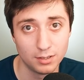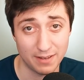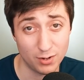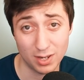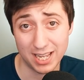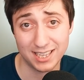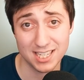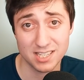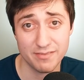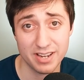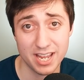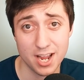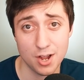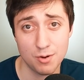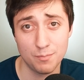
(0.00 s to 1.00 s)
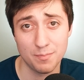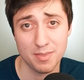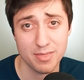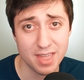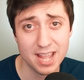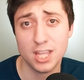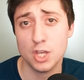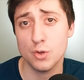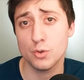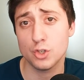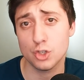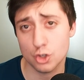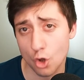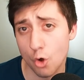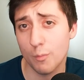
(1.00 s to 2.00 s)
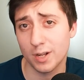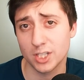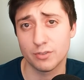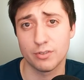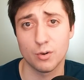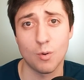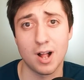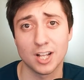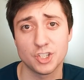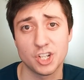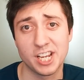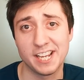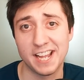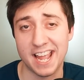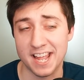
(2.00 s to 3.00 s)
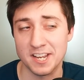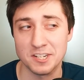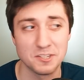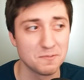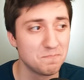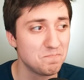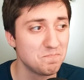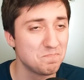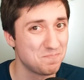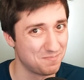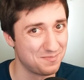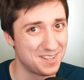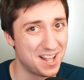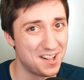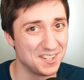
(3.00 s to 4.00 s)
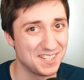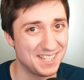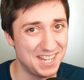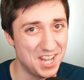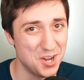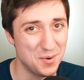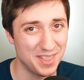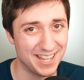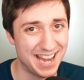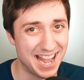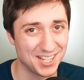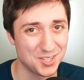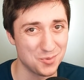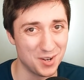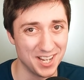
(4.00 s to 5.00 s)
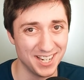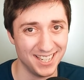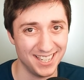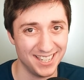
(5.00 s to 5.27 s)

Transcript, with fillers: If you like this video, thank you so much for watching, and I'll see you in the next one.